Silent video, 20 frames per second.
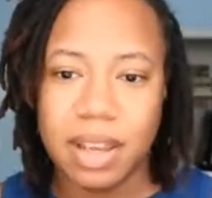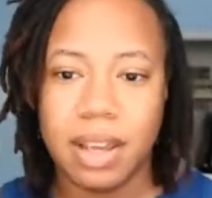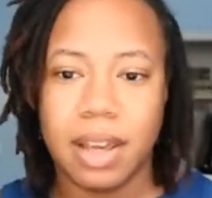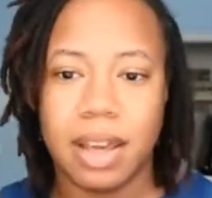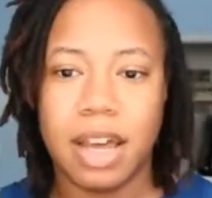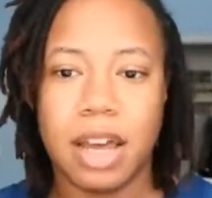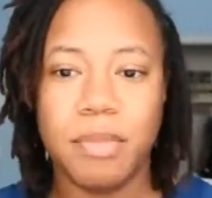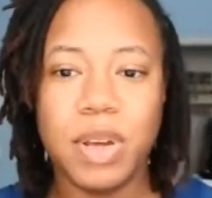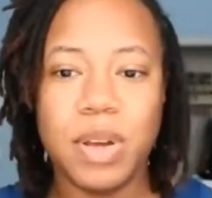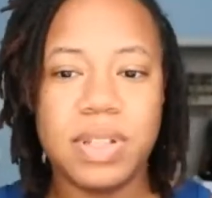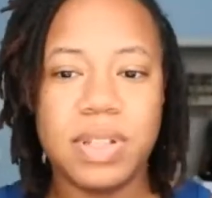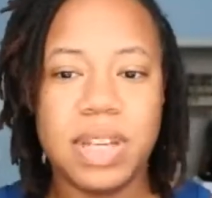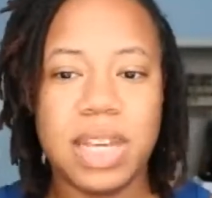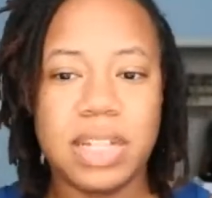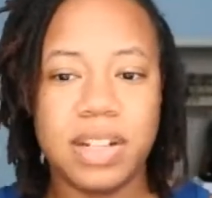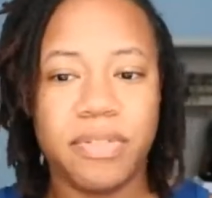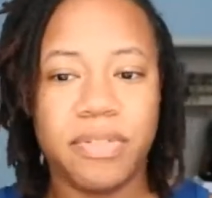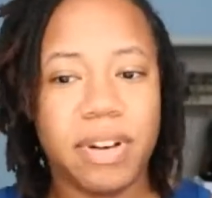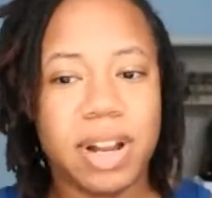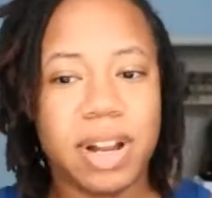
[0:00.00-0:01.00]
You
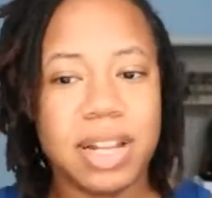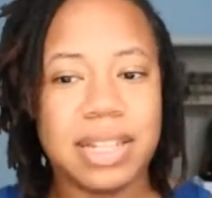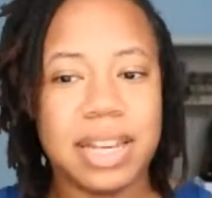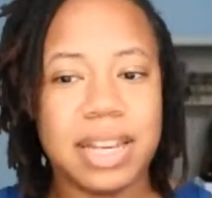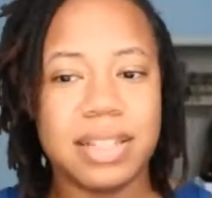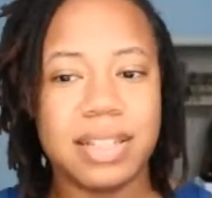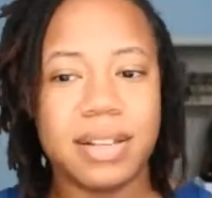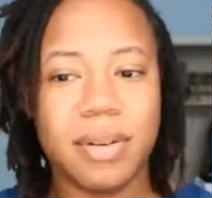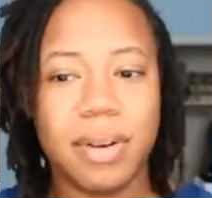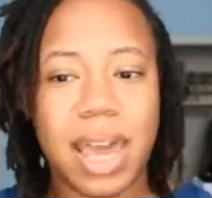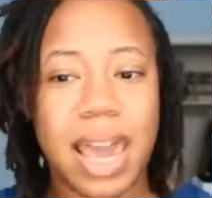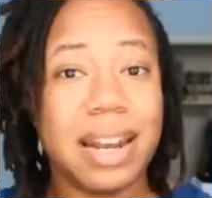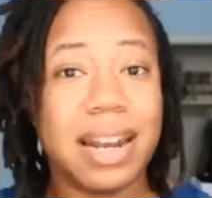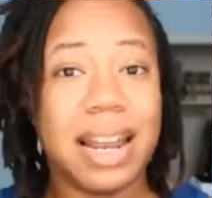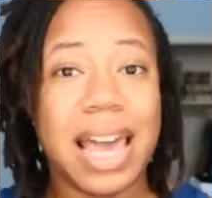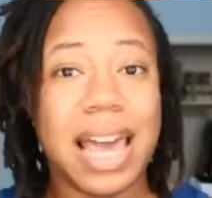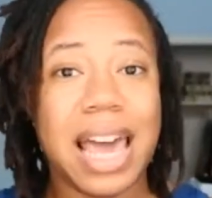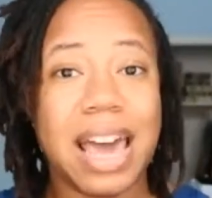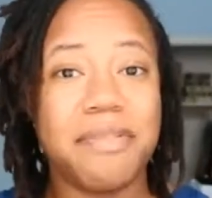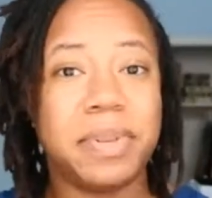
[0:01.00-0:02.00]
teach your friends that it's okay to
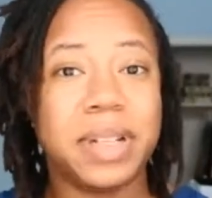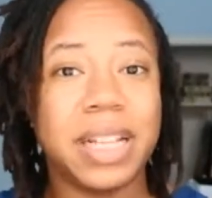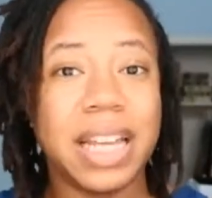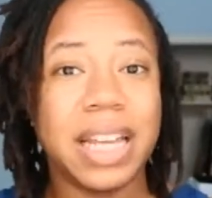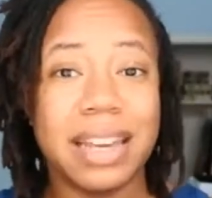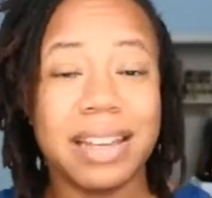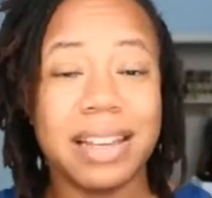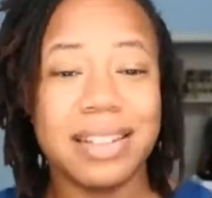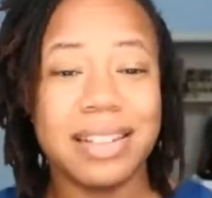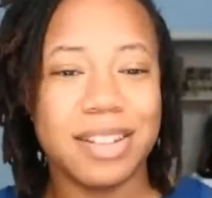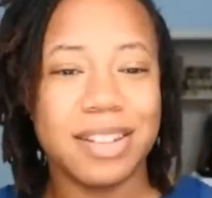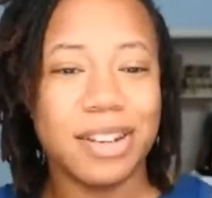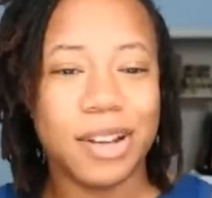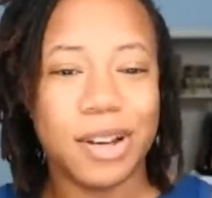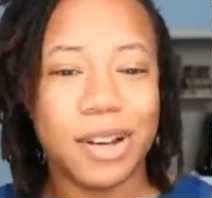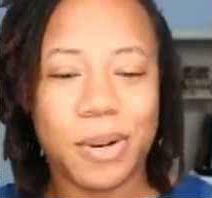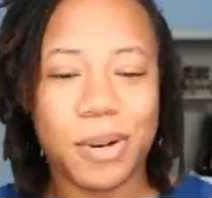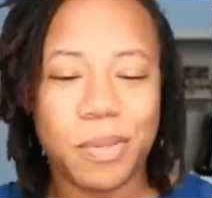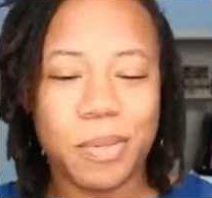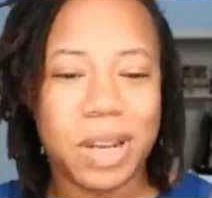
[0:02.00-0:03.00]
not have plans.
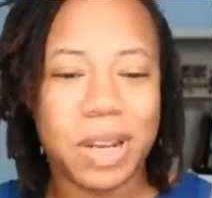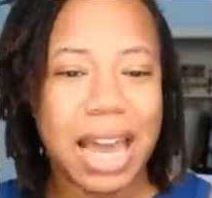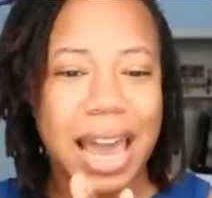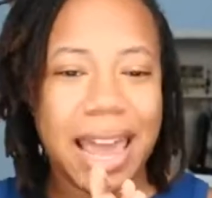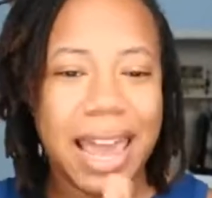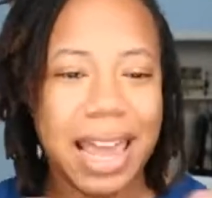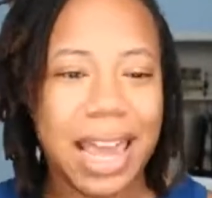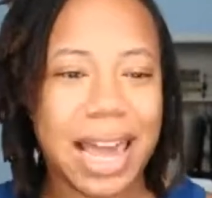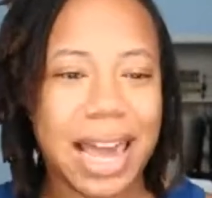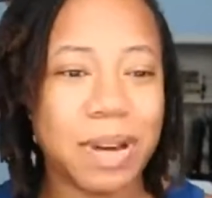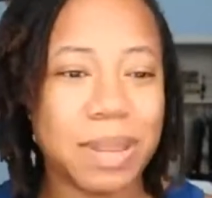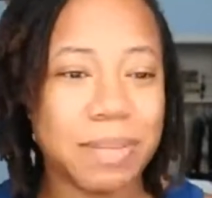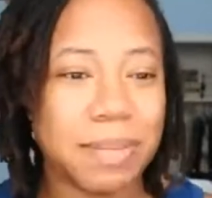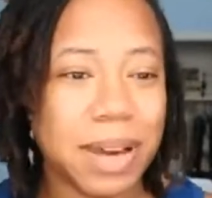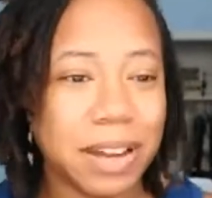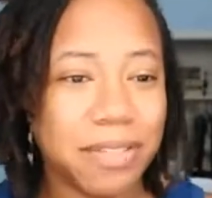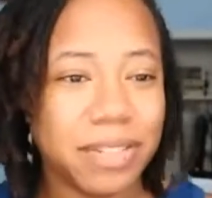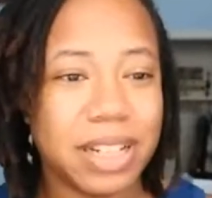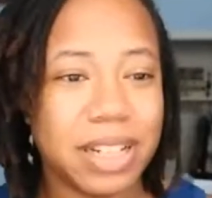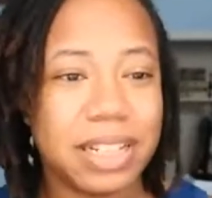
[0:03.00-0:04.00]
When I hang out with my
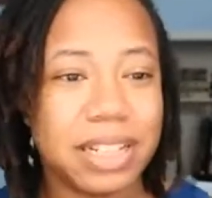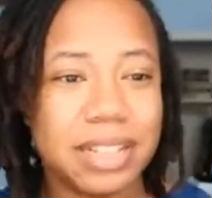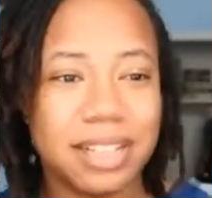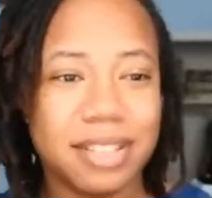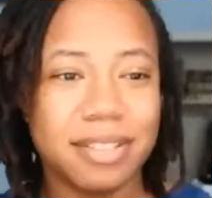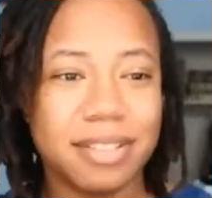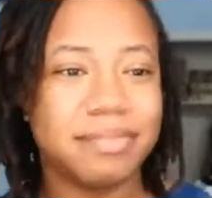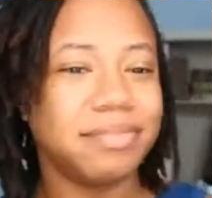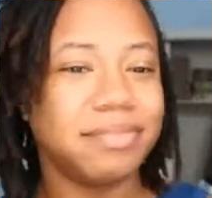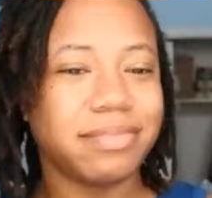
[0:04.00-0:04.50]
friends,